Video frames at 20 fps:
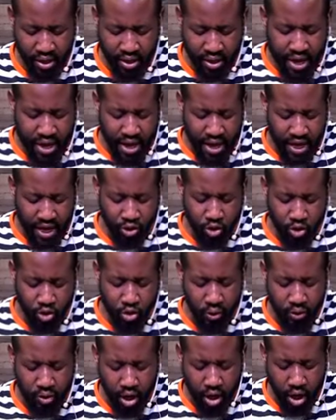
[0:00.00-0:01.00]
And You found
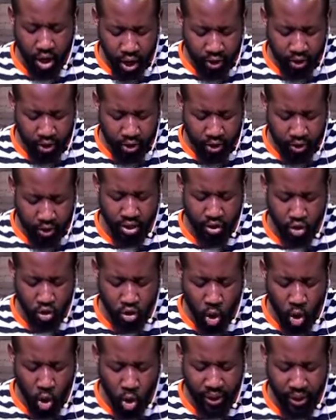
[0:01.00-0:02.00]
honor and
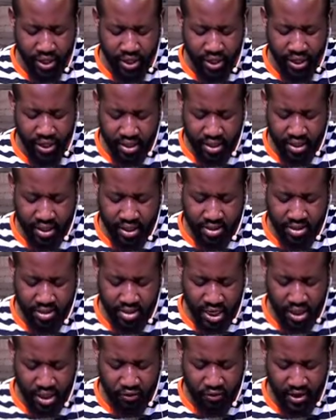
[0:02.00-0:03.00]
glory in his
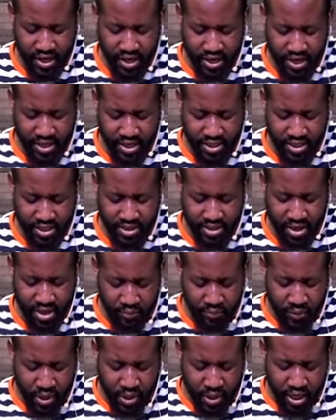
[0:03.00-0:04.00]
sacrifice,
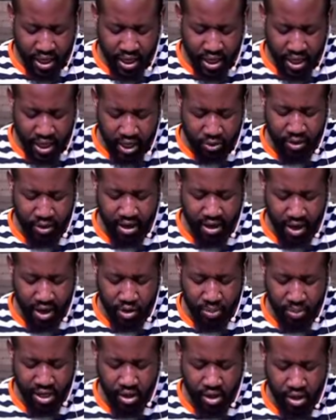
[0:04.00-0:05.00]
God. In fact,
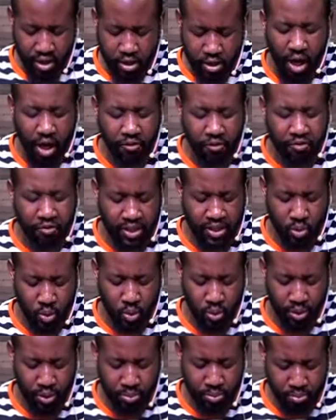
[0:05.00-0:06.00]
God, You made a
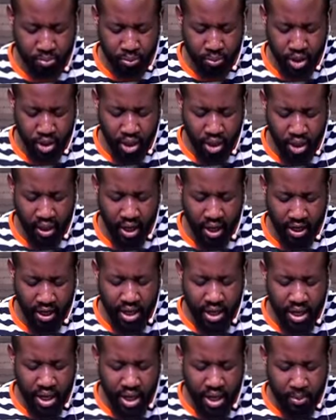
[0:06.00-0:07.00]
covenant with Noah,
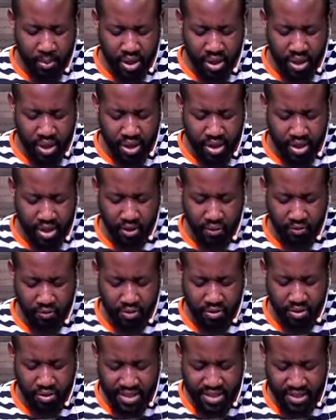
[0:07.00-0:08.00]
God, because of
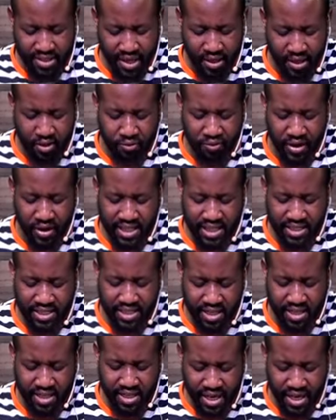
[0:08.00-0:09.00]
the sacrifice that he
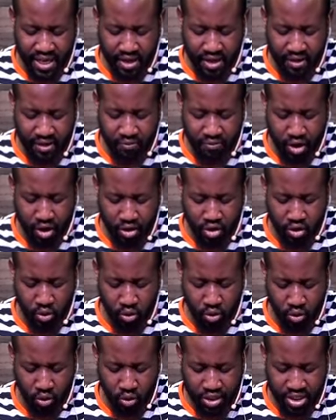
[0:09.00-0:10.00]
gave unto You,
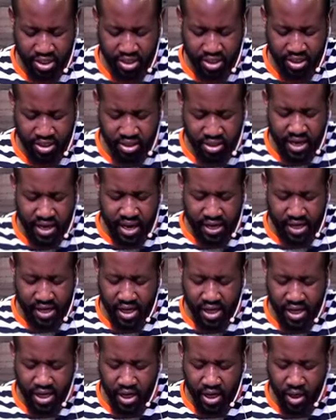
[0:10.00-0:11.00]
Lord Jesus. And
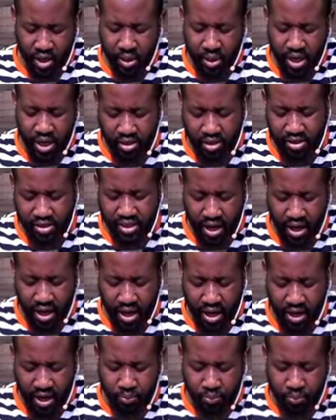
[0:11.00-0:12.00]
here we are today,
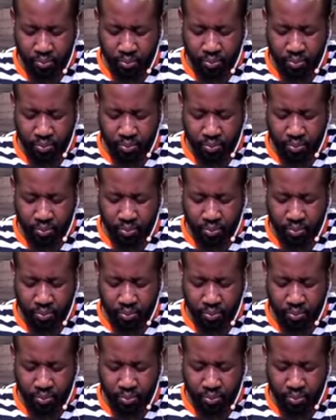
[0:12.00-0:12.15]
God.